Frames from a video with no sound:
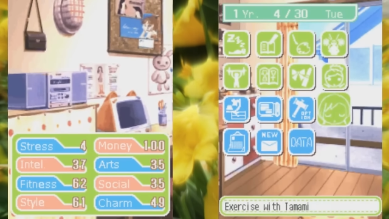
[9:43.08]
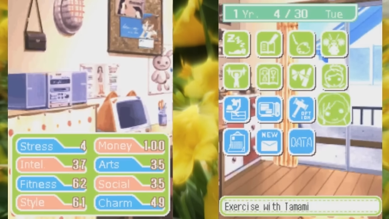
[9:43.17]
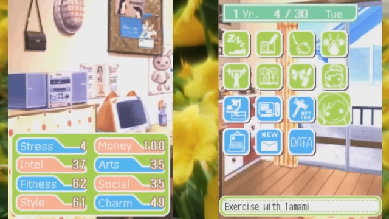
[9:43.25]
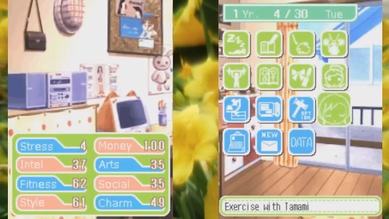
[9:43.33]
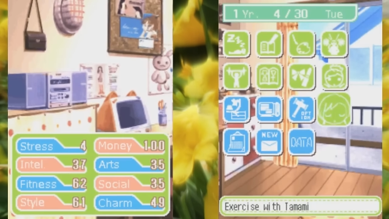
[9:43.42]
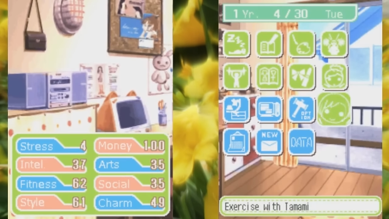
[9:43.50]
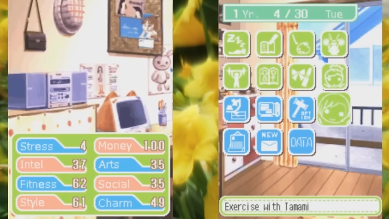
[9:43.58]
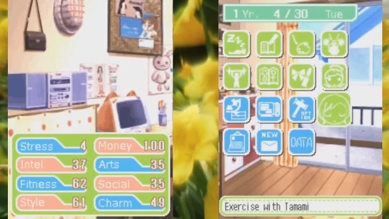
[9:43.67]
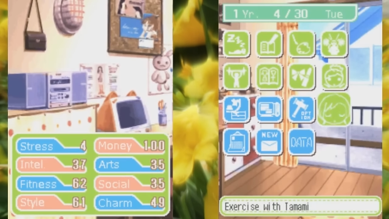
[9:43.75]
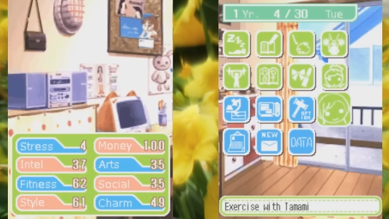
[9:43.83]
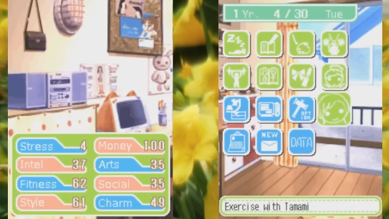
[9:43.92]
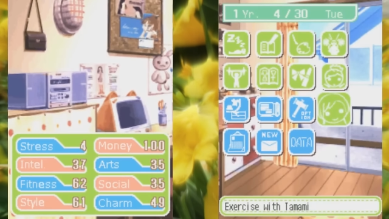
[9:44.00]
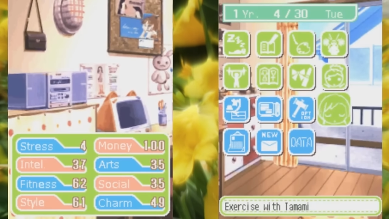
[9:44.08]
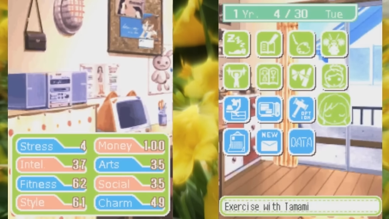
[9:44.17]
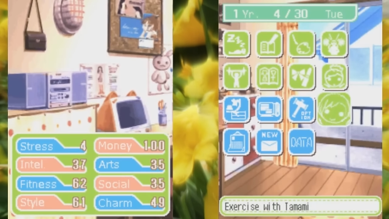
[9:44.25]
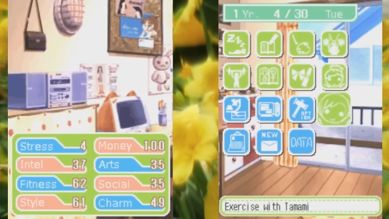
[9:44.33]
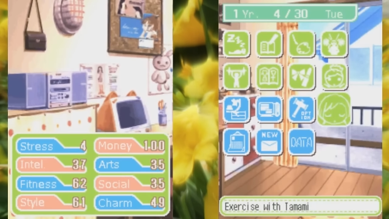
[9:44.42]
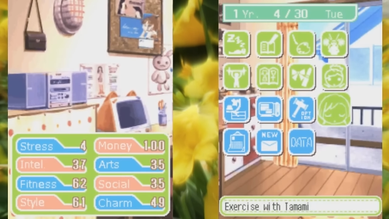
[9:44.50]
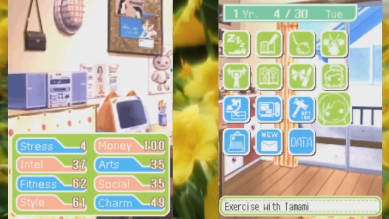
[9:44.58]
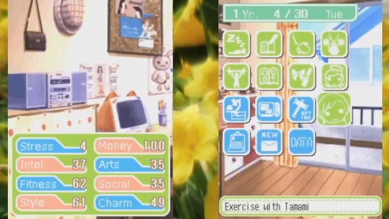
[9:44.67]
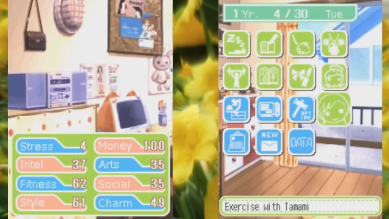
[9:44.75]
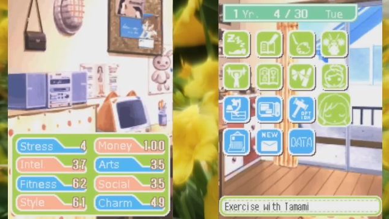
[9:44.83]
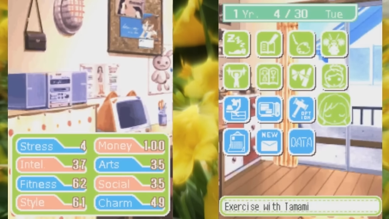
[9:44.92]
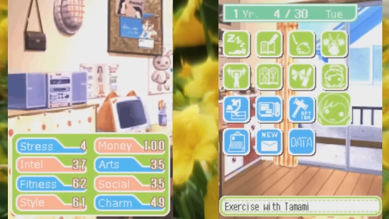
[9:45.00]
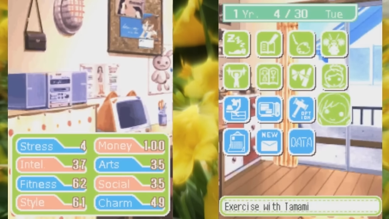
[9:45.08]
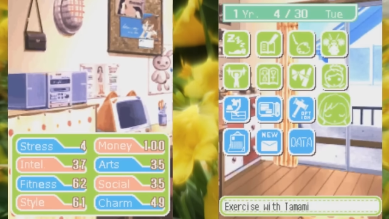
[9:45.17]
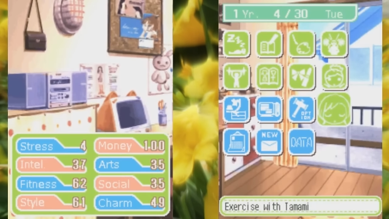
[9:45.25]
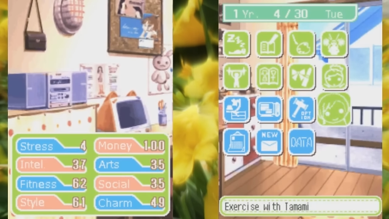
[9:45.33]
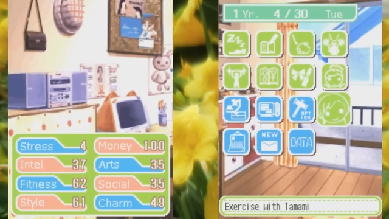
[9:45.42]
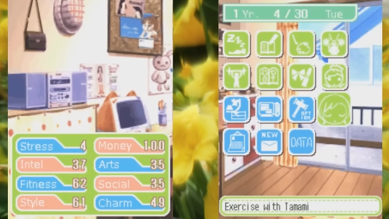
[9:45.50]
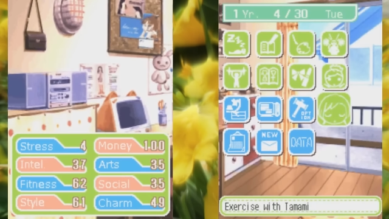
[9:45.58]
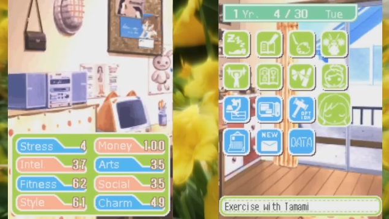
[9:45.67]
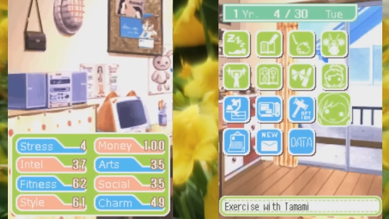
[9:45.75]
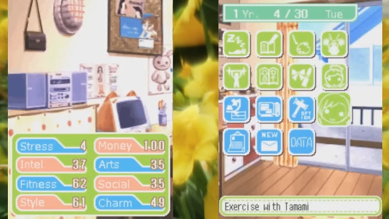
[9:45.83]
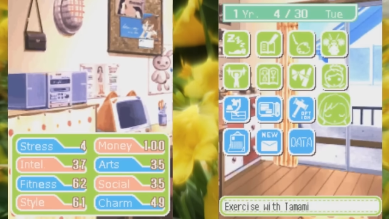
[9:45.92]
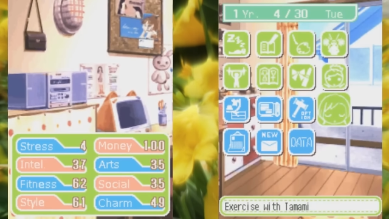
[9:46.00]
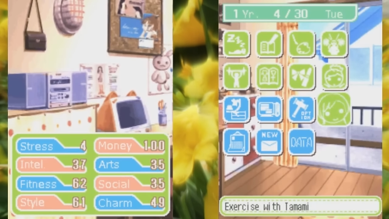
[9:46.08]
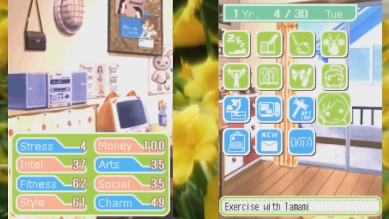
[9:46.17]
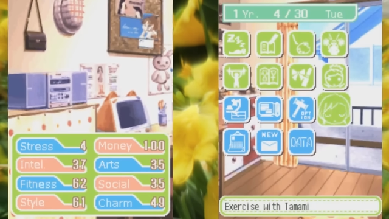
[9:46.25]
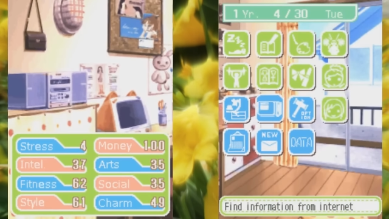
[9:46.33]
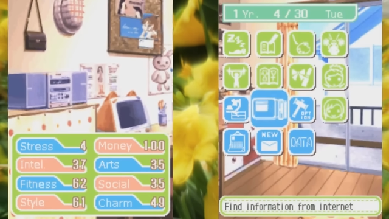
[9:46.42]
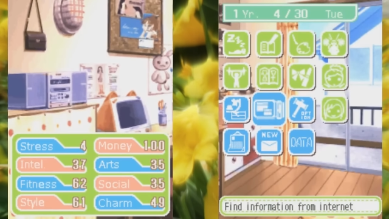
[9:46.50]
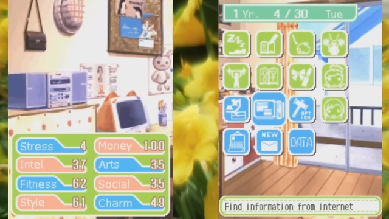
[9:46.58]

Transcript: (no speaker visible)